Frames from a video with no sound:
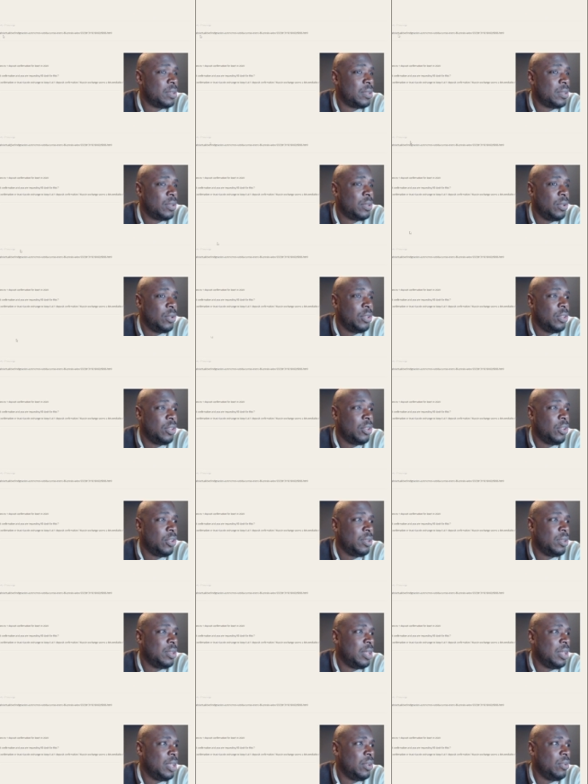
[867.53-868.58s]
On and
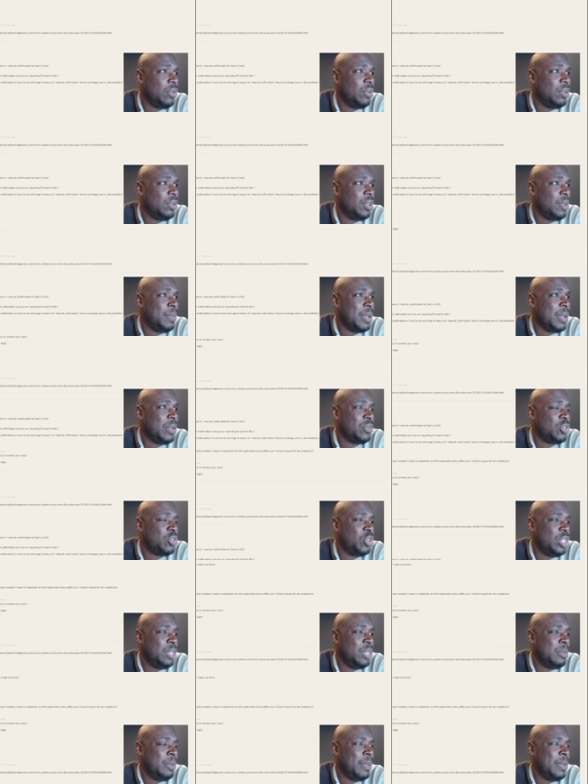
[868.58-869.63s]
on and on about should
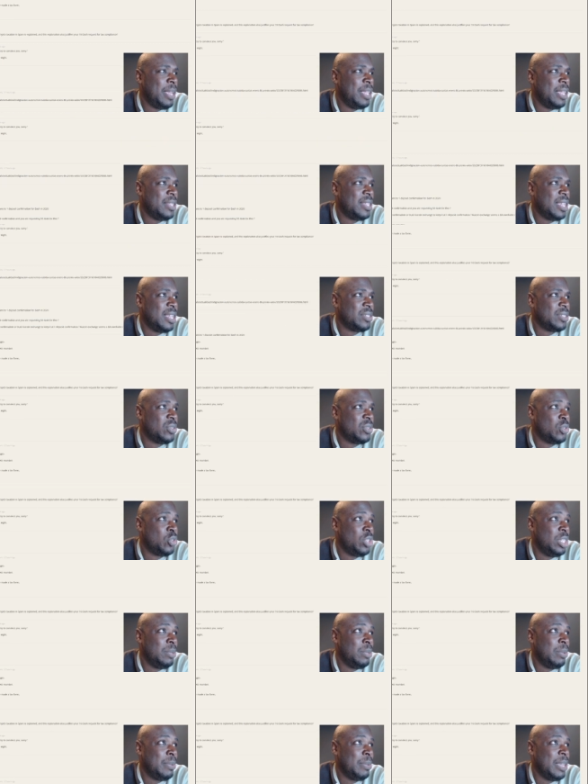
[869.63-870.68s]
he be paying tax or
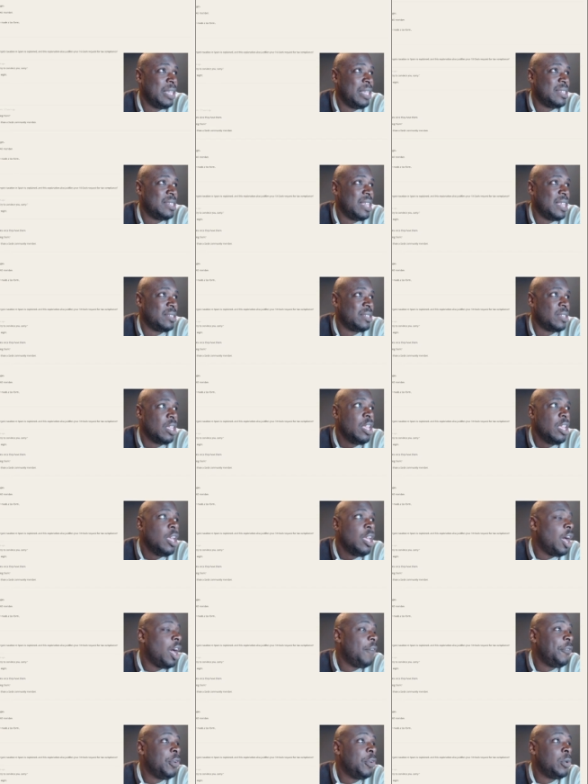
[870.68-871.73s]
shouldn't he be paying tax.
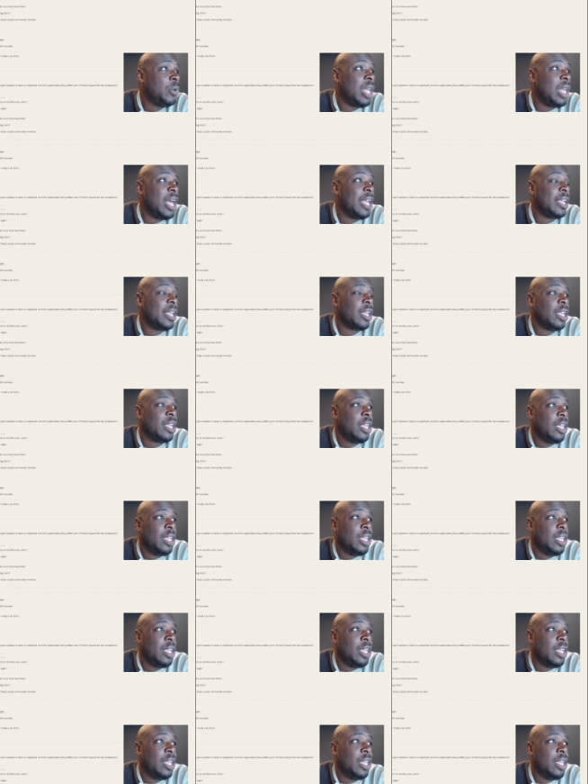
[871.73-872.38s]
I feel like...